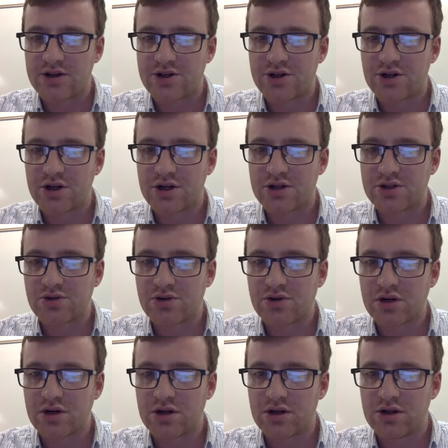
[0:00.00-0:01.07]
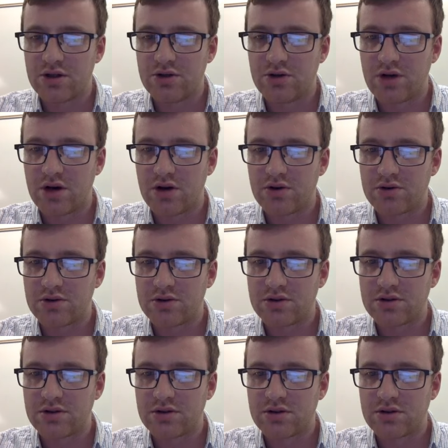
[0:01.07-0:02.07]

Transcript: Sugars or glucose.